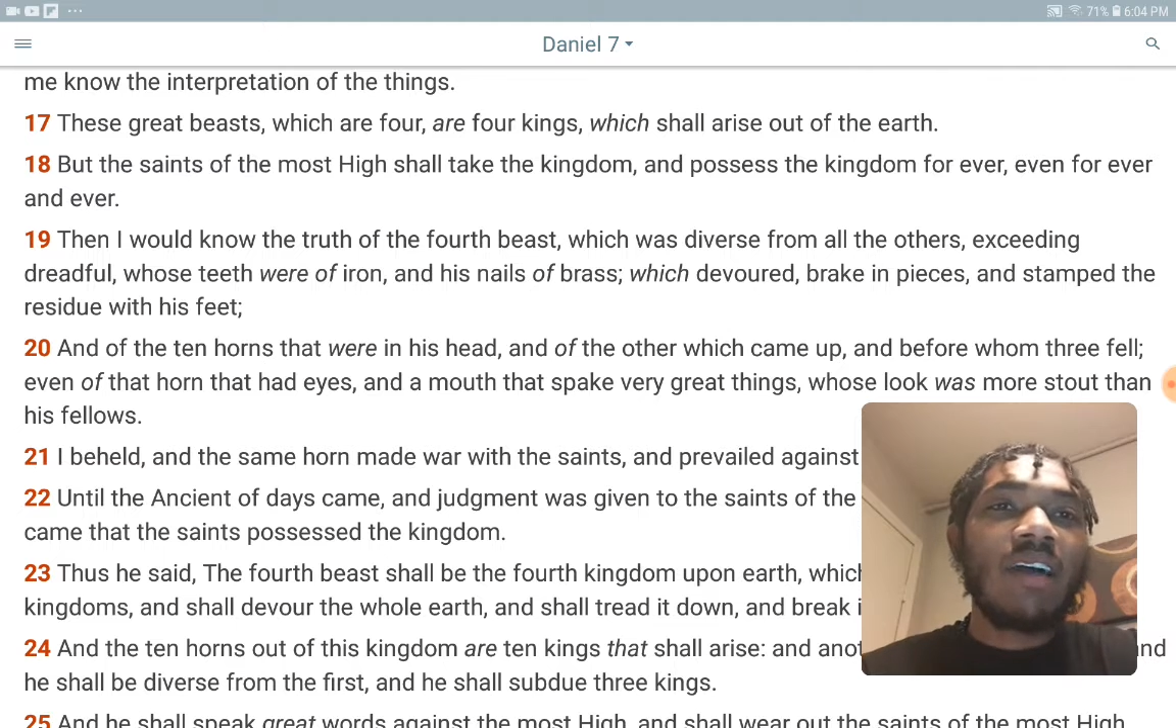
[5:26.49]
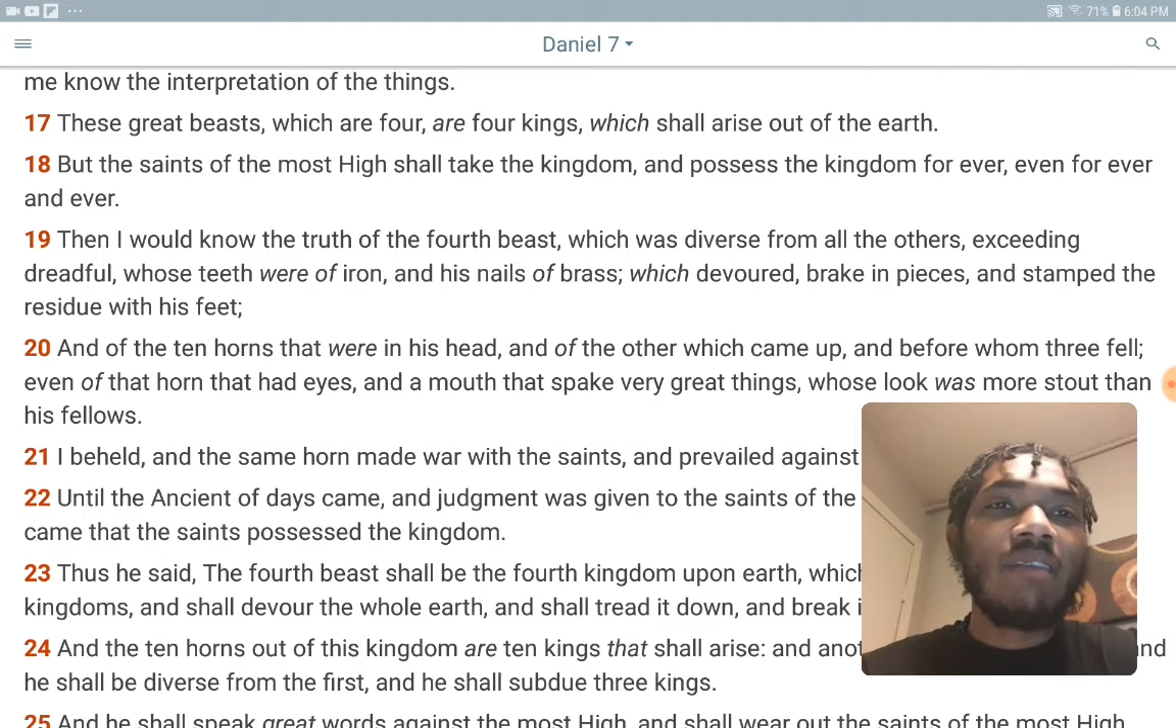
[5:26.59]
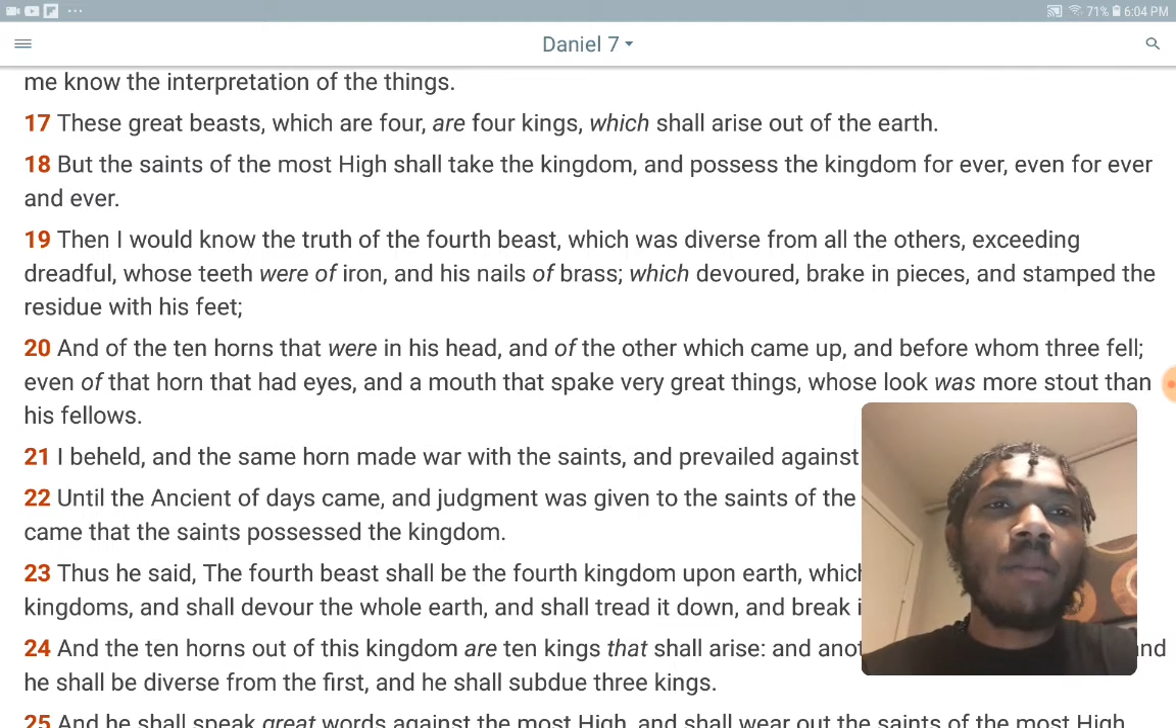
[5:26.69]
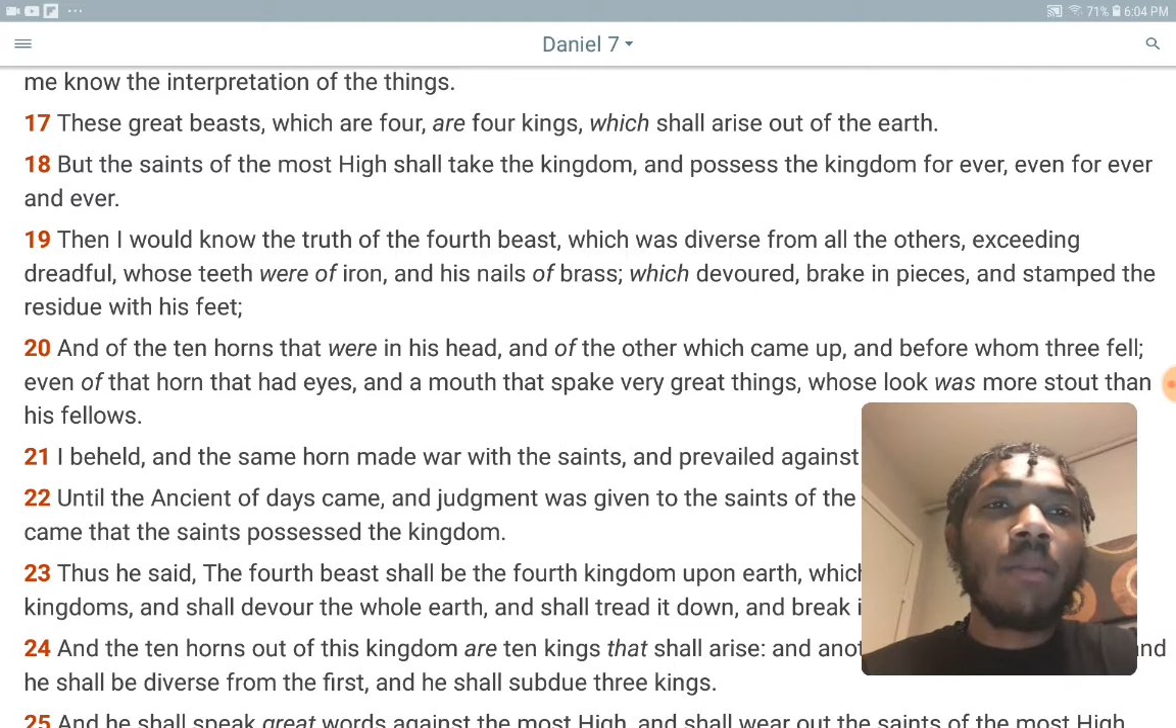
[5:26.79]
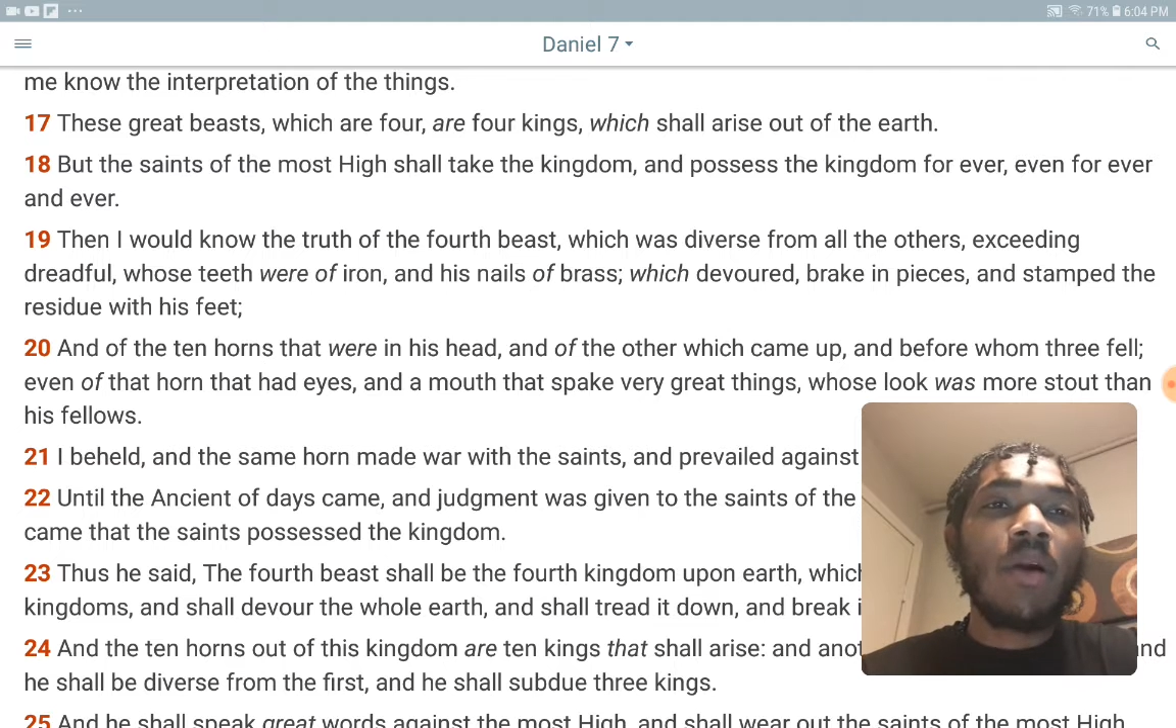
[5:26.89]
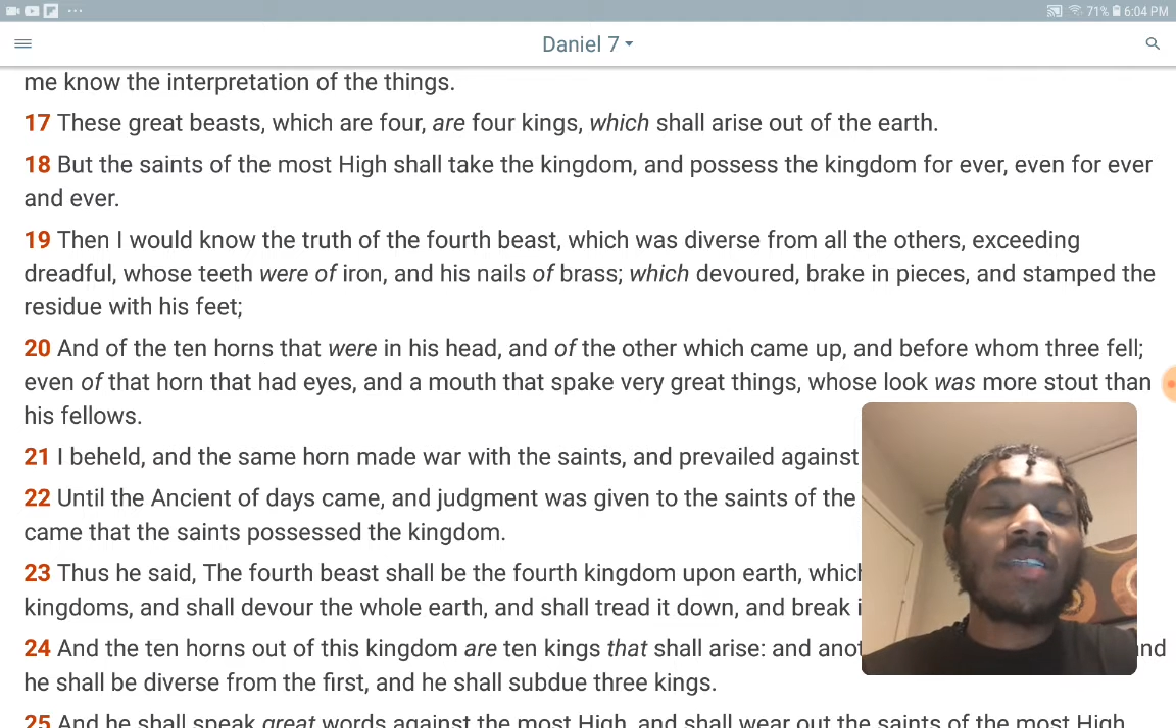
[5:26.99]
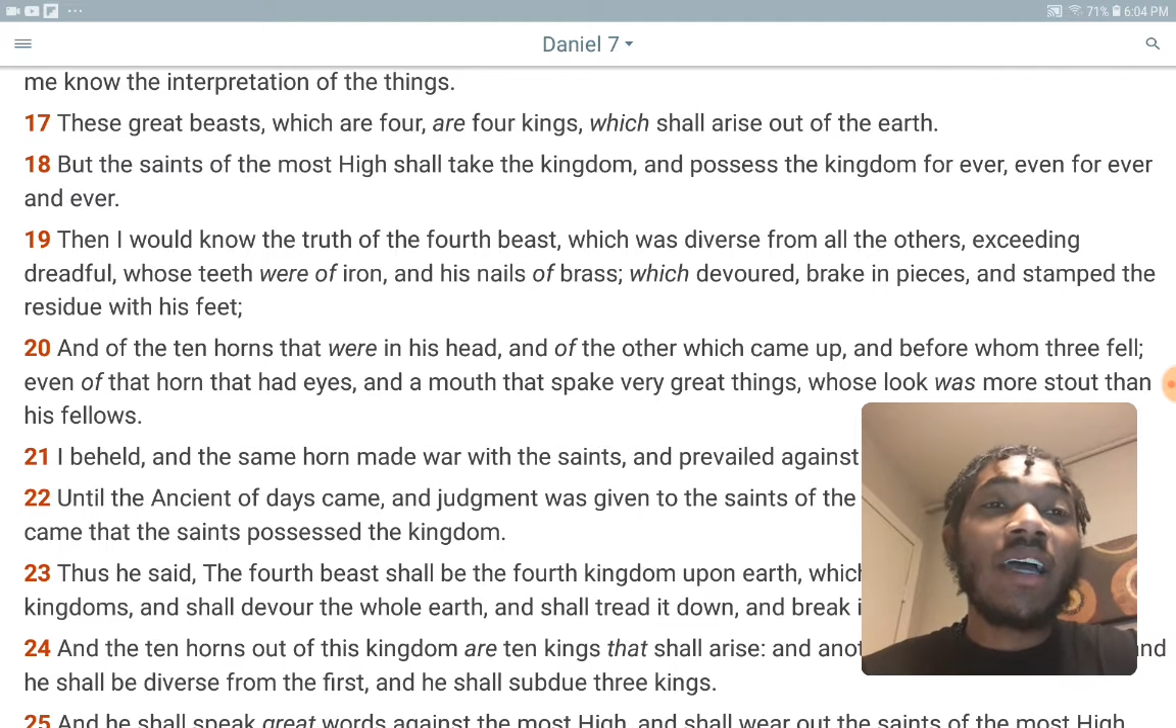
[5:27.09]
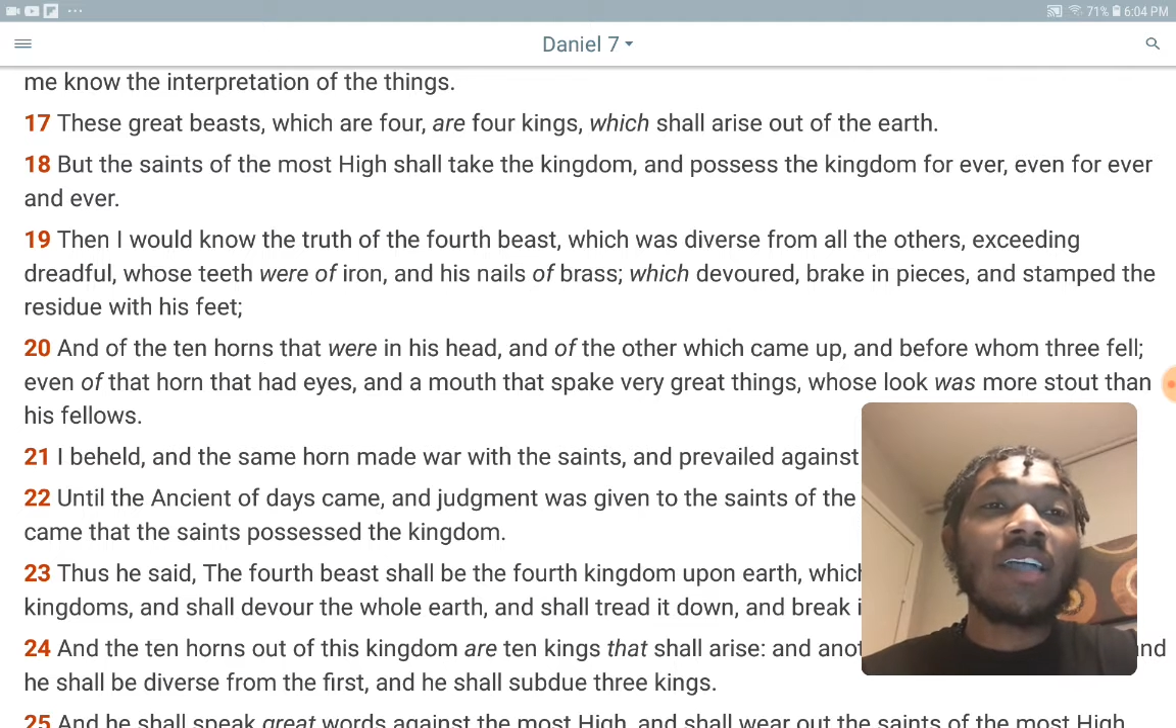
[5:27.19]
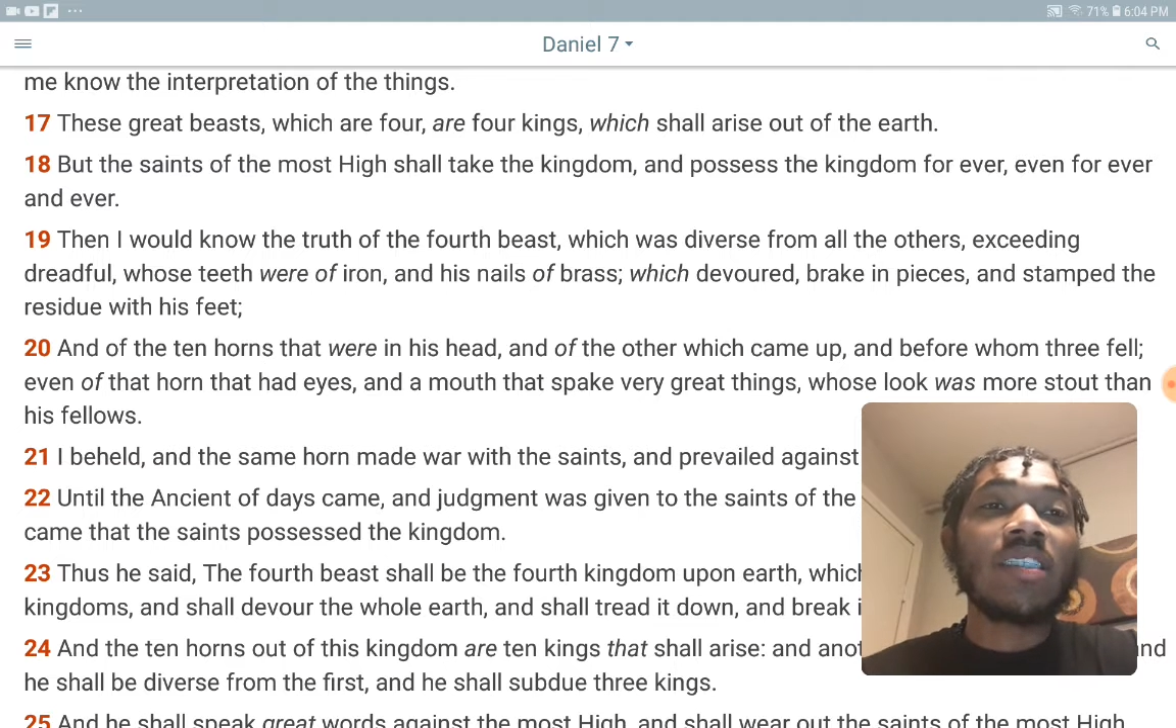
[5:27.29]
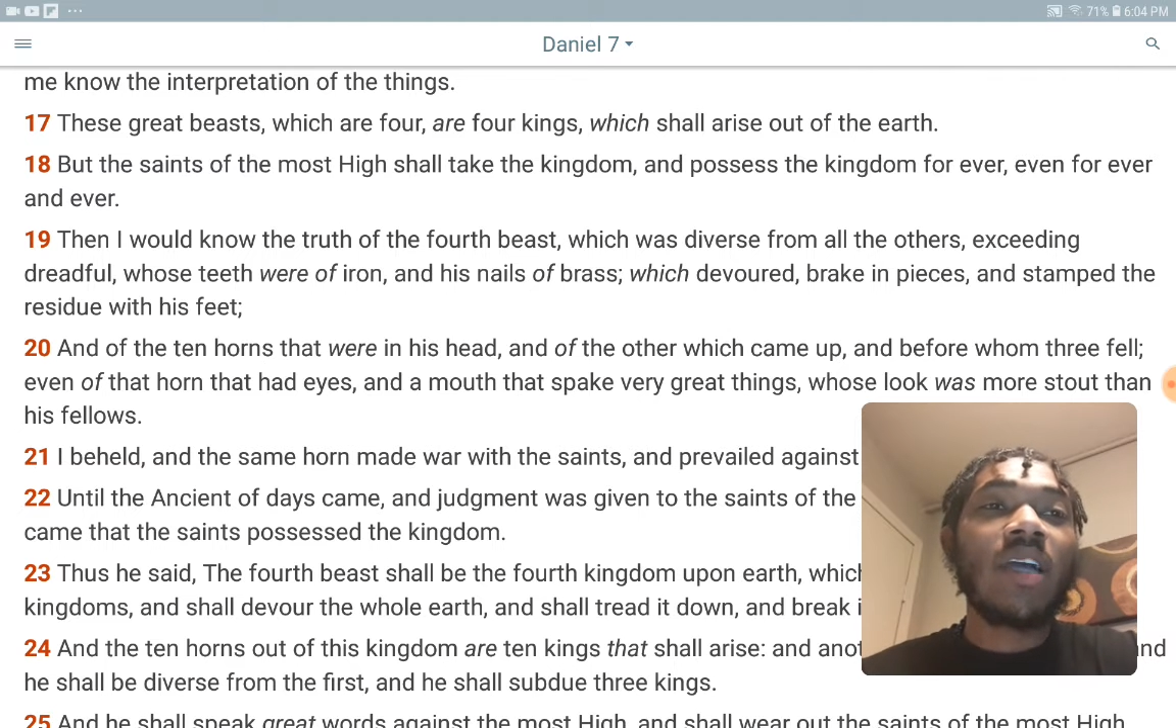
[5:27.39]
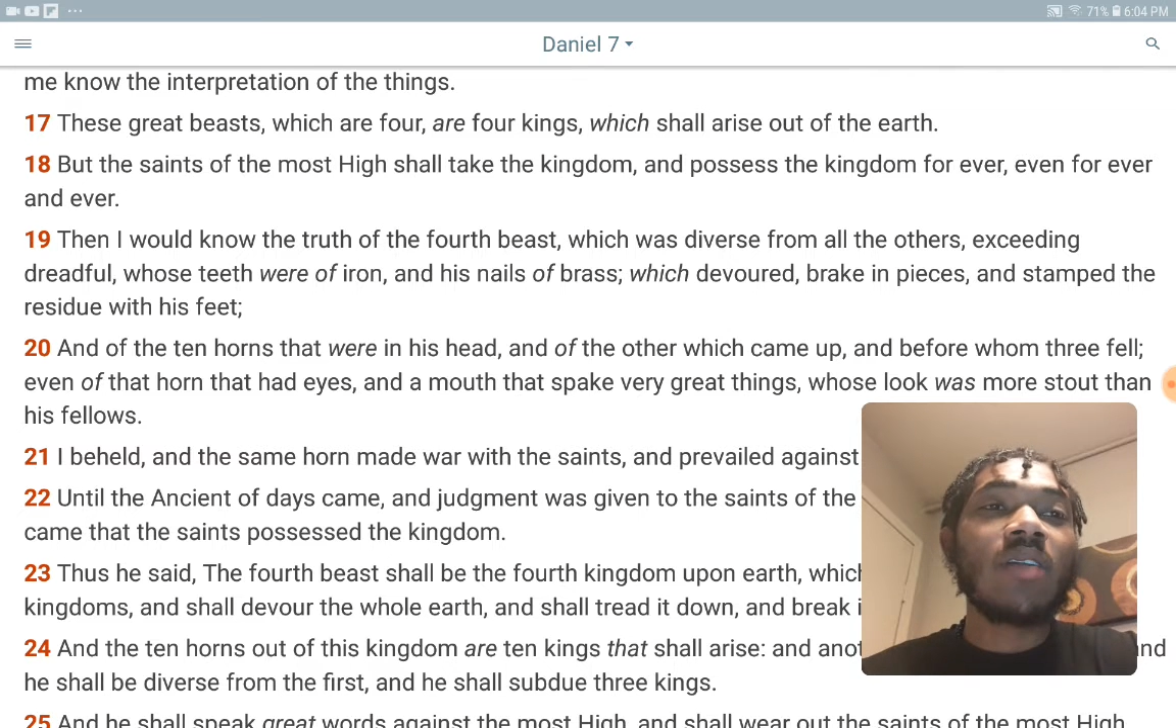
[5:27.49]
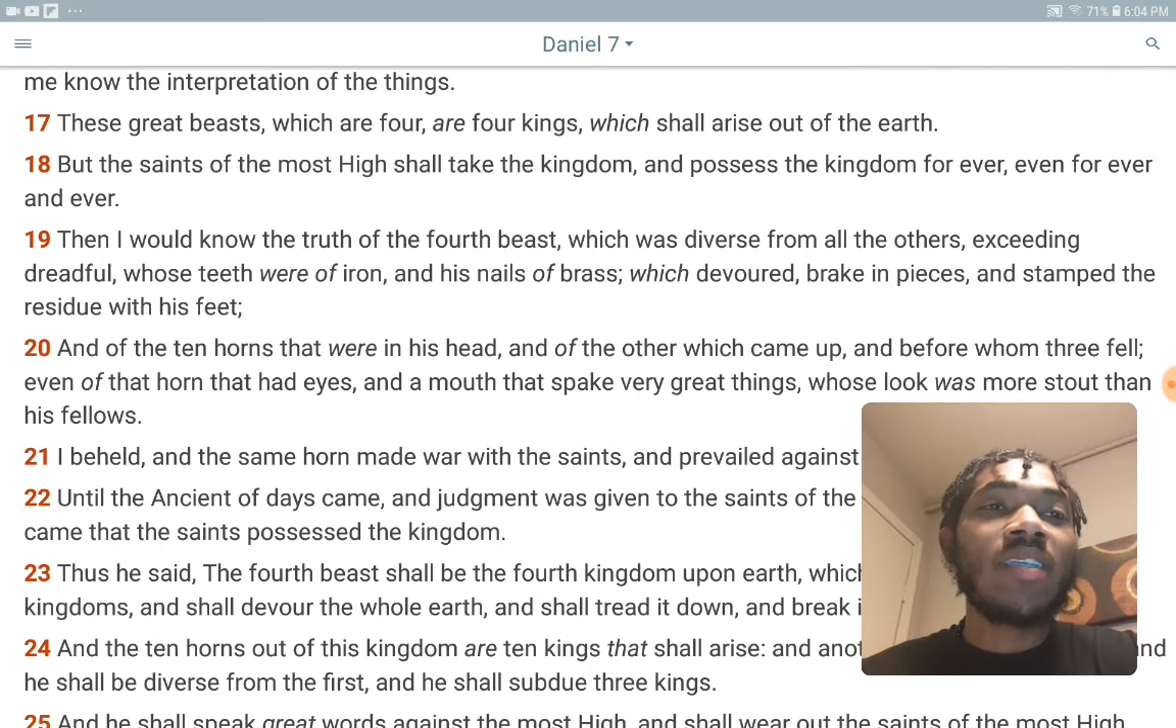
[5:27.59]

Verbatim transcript: of the Most High shall